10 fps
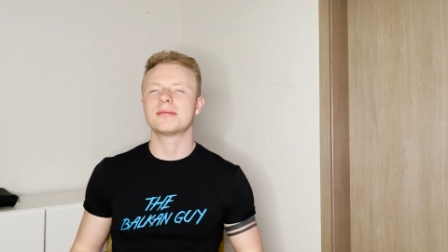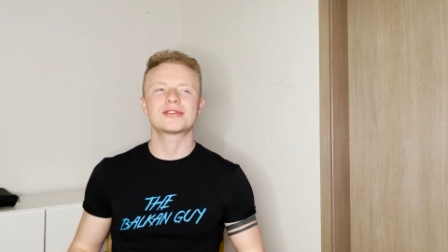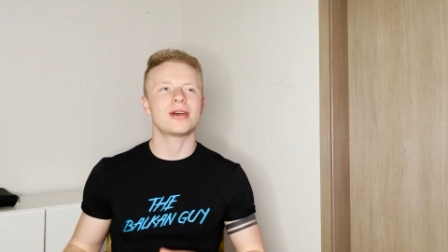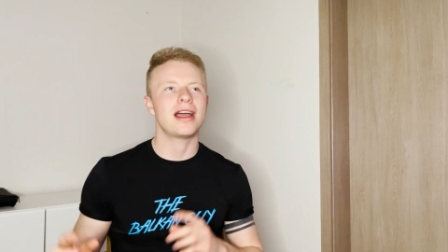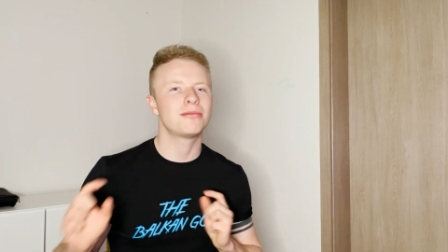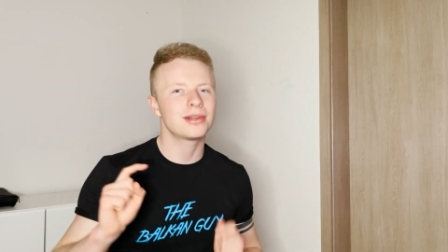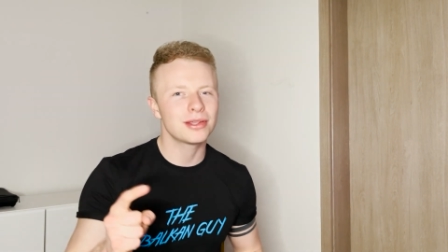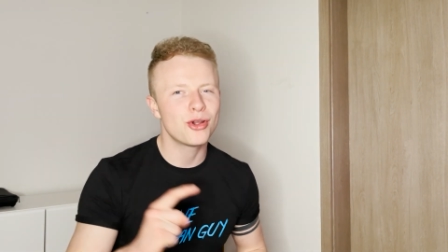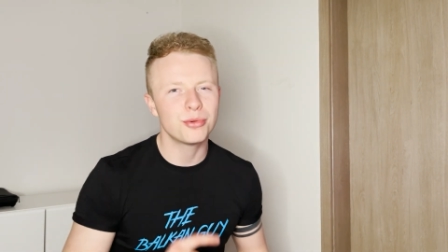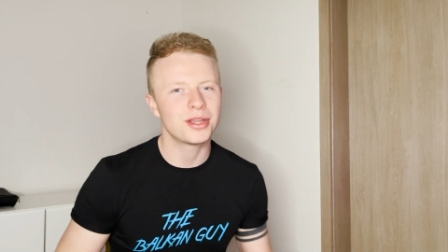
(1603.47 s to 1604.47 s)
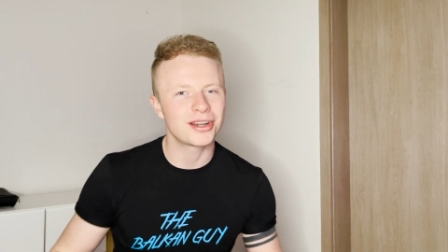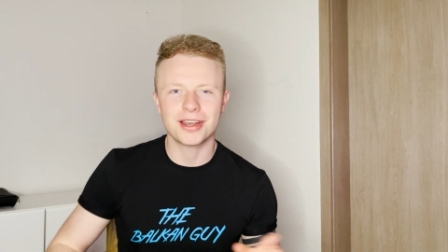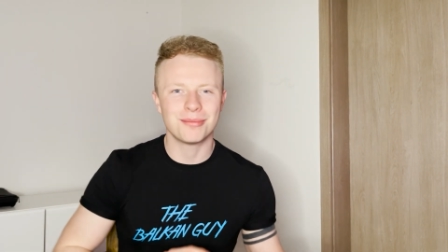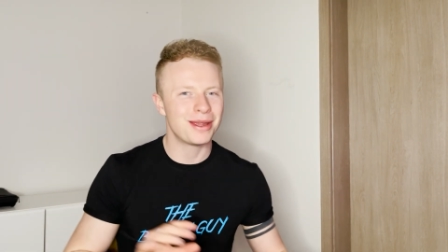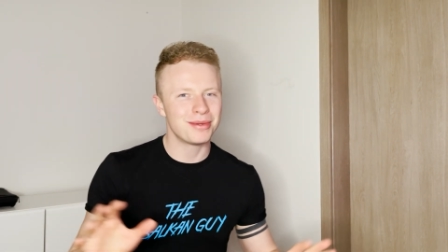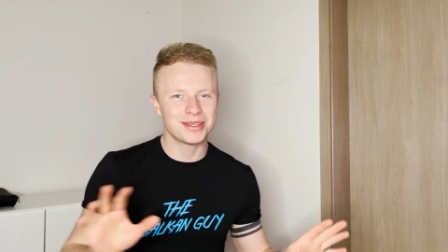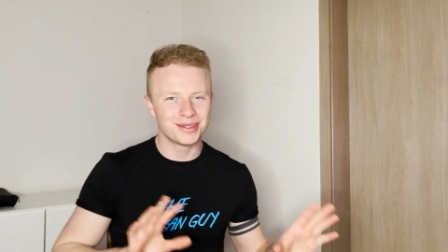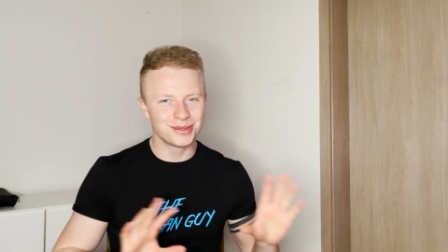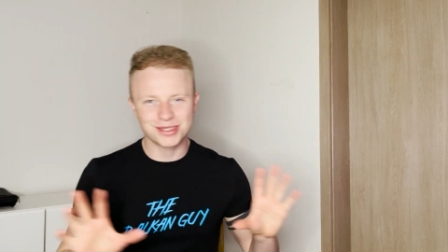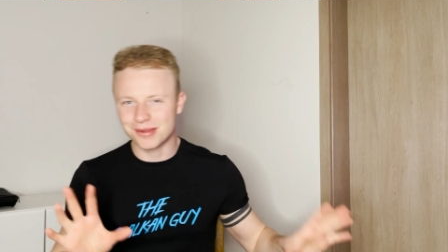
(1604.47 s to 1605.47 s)
So I really hope they're going to maybe
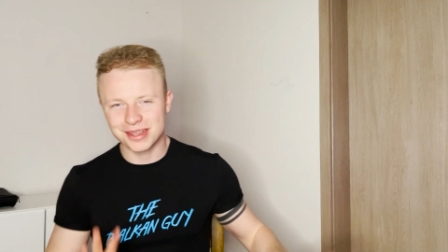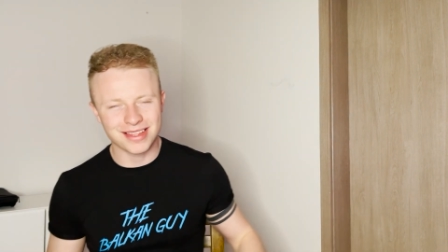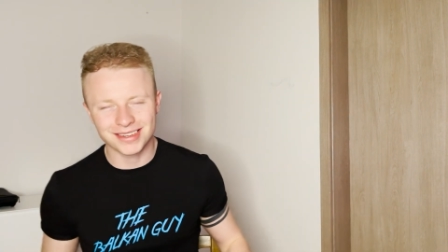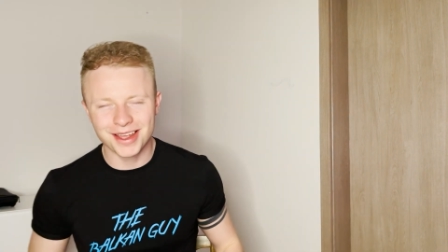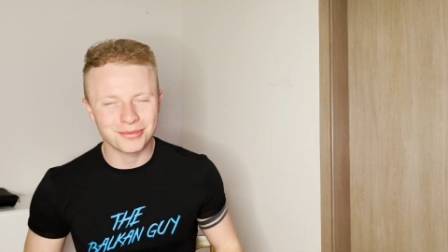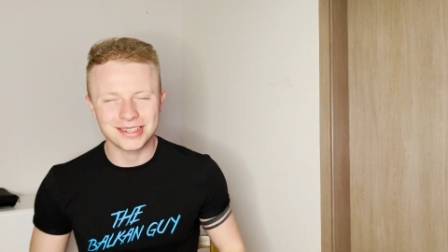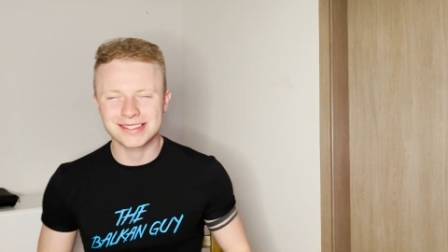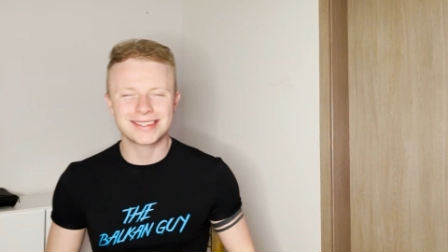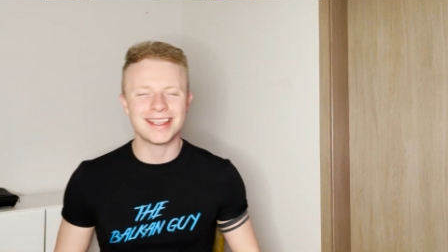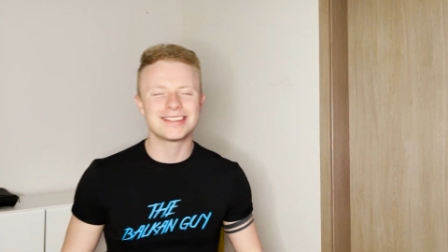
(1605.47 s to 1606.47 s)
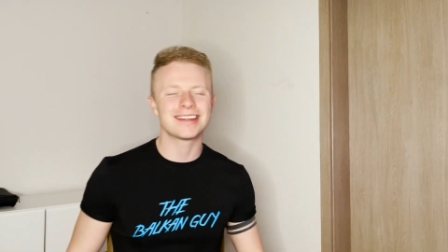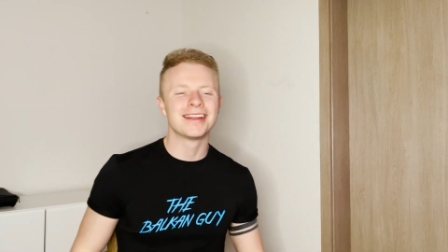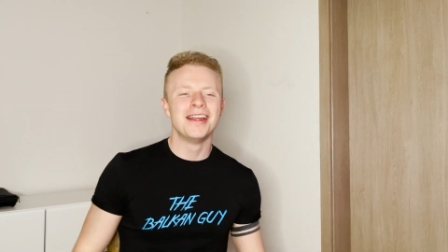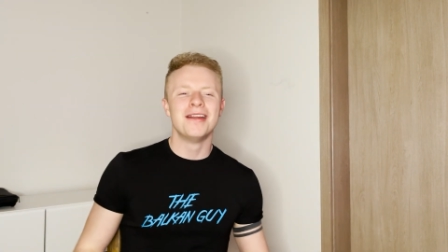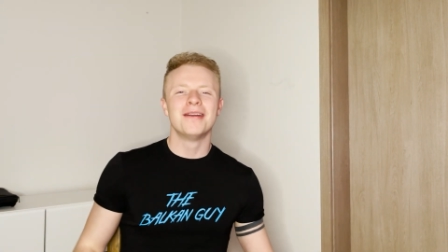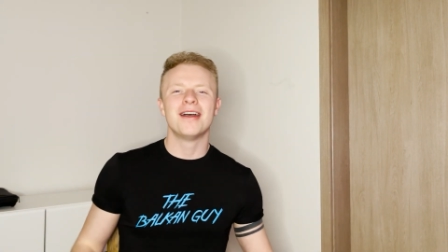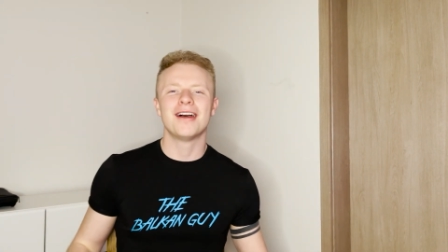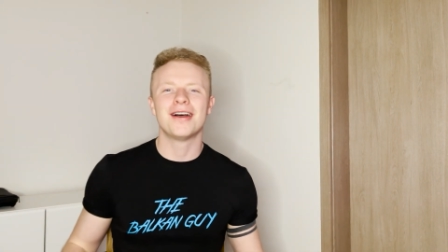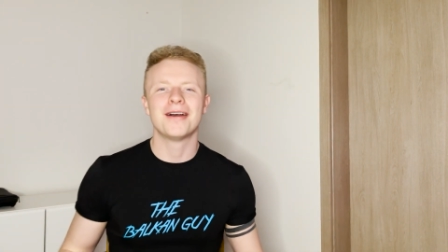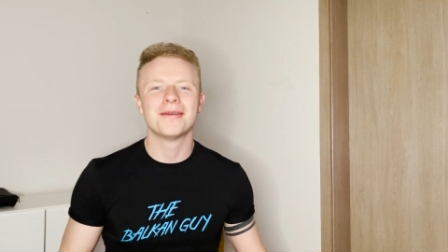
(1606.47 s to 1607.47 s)
do something like that with the staging
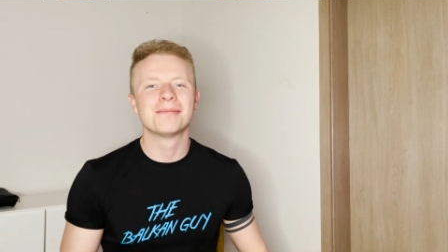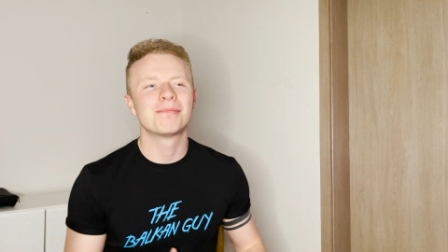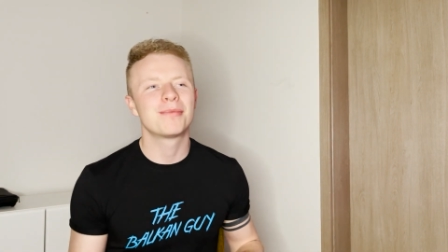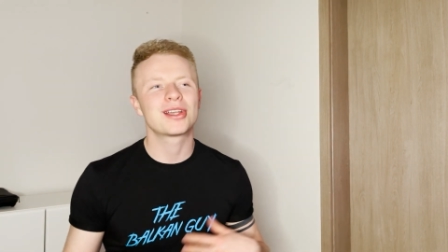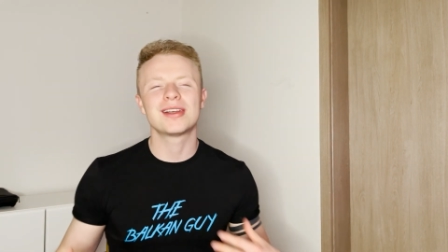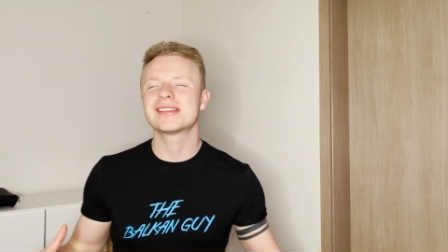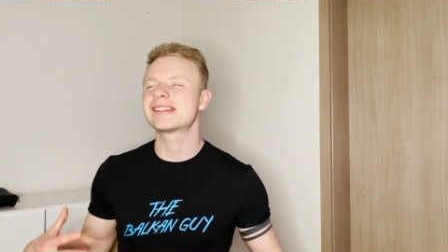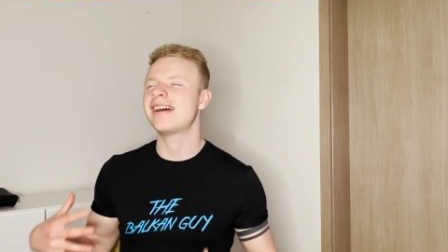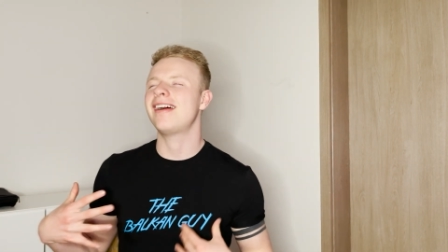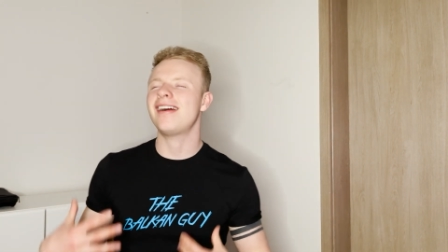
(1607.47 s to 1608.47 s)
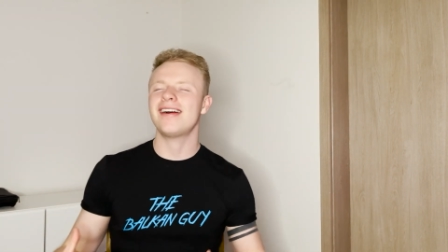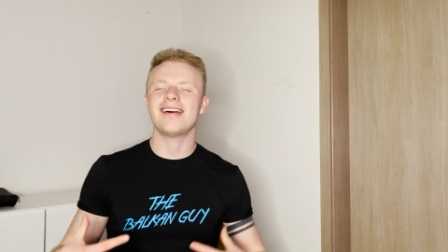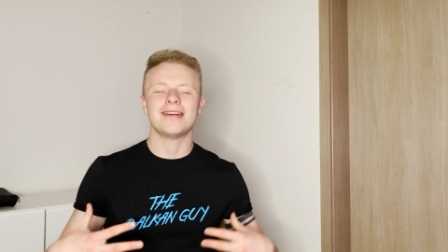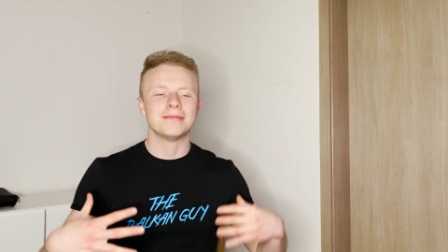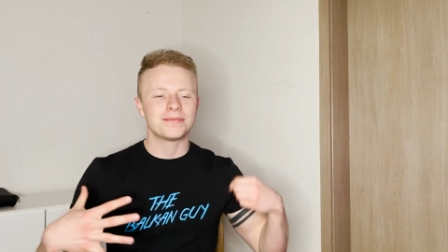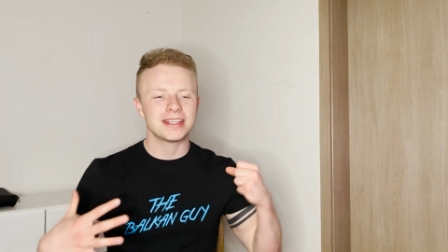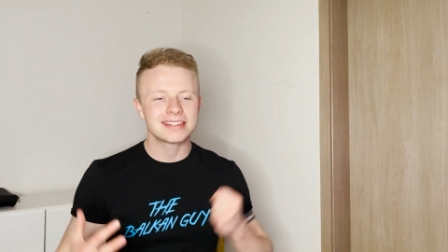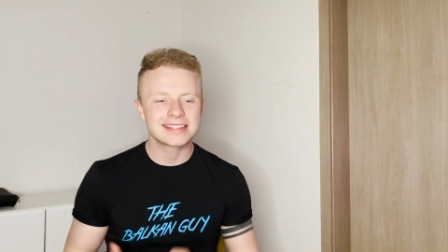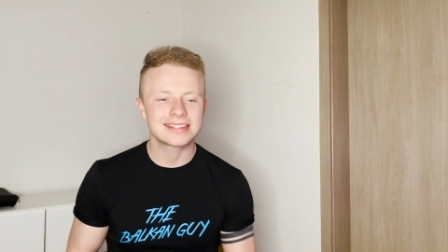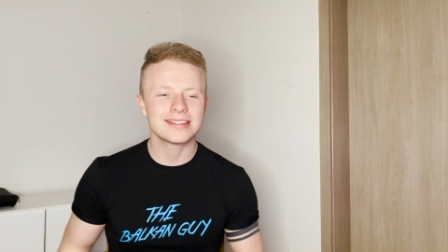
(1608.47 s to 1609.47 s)
because
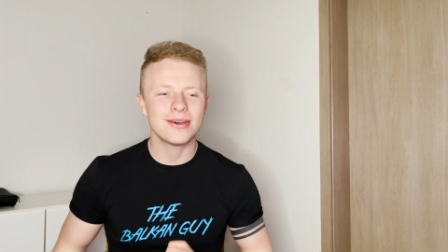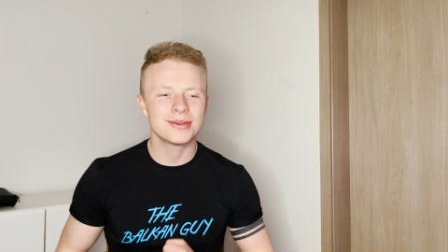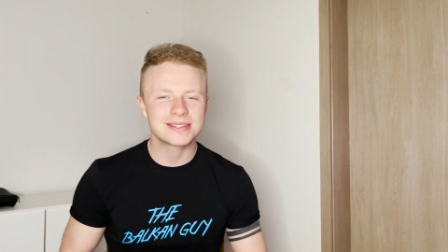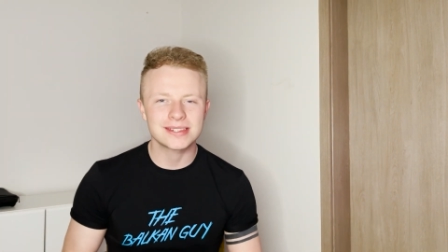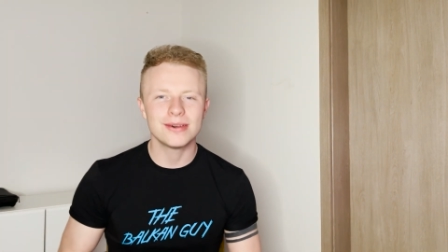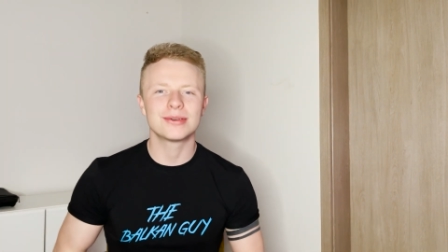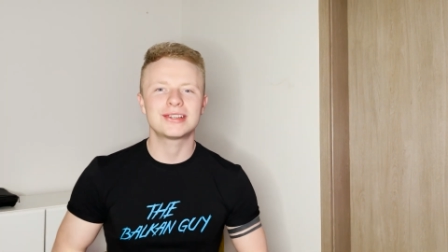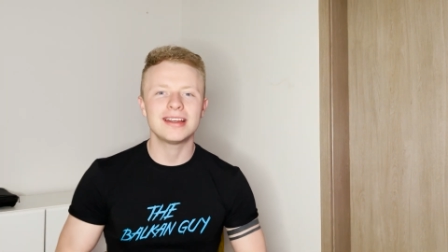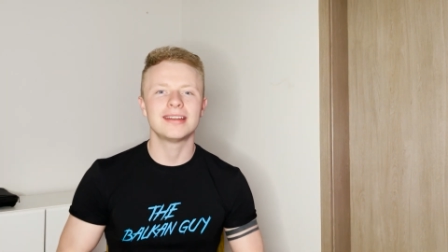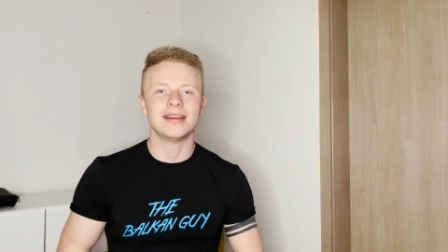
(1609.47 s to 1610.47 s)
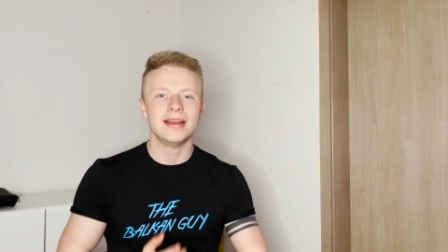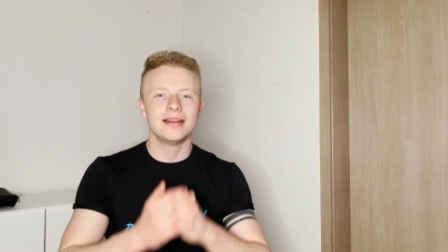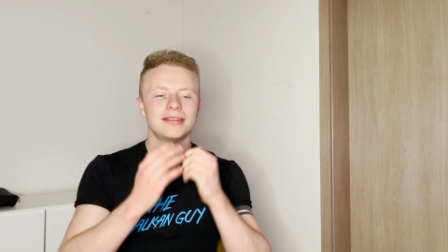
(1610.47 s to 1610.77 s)
it's so good.